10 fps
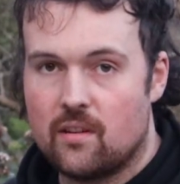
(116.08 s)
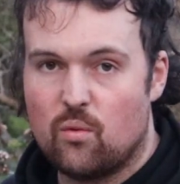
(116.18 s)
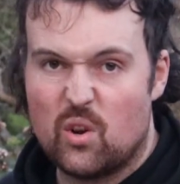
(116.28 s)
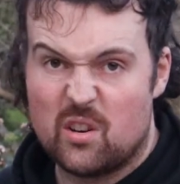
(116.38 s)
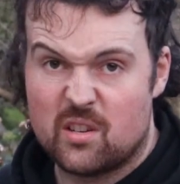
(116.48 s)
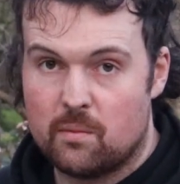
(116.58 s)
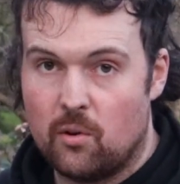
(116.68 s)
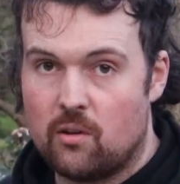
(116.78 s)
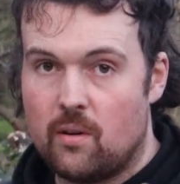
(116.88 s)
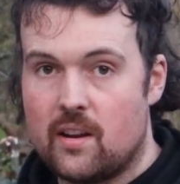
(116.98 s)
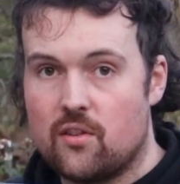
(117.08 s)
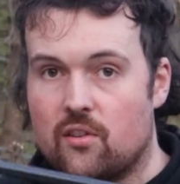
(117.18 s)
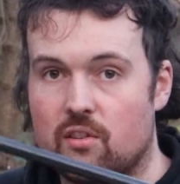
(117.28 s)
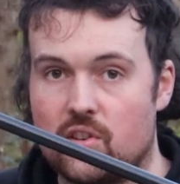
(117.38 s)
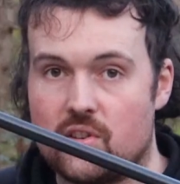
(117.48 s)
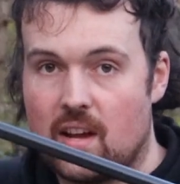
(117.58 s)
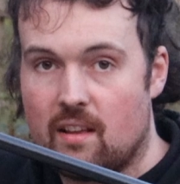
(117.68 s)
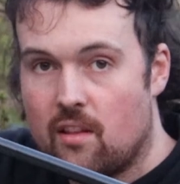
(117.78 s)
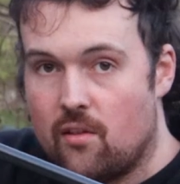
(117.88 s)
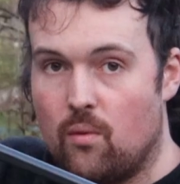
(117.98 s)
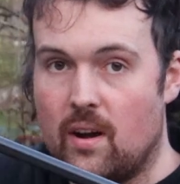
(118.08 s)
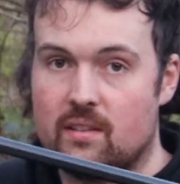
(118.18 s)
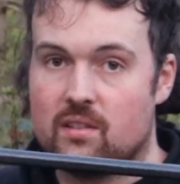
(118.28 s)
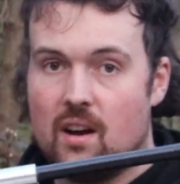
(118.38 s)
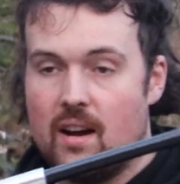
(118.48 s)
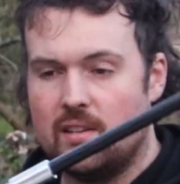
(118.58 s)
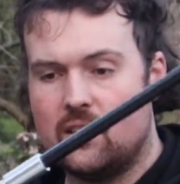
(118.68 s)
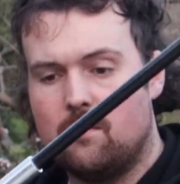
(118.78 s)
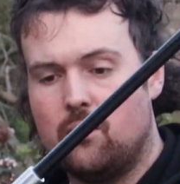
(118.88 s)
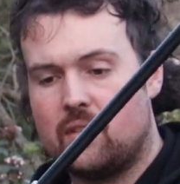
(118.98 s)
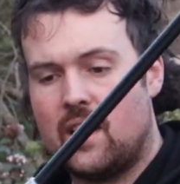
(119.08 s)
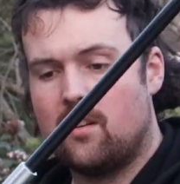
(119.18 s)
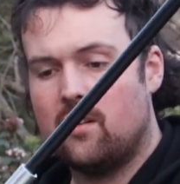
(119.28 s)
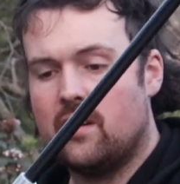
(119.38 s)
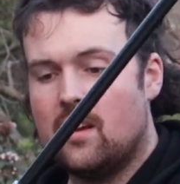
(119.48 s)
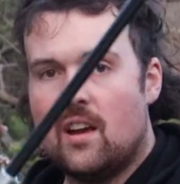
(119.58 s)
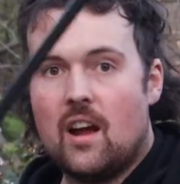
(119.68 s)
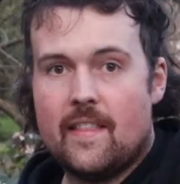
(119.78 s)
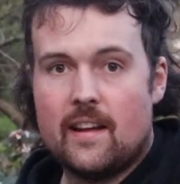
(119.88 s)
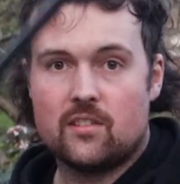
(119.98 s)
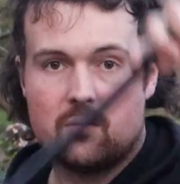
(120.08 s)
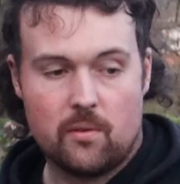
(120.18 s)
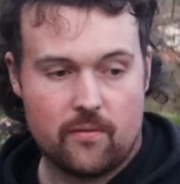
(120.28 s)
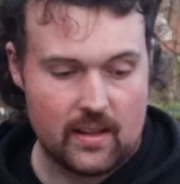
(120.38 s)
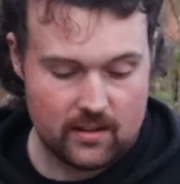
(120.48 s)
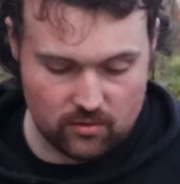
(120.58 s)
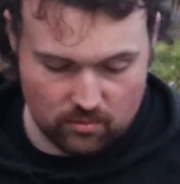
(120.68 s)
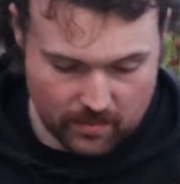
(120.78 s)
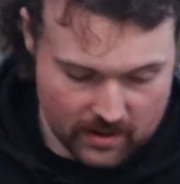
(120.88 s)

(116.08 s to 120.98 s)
you wanted a smaller one, you could just get the one size and put that on, and that's to be fairly tall.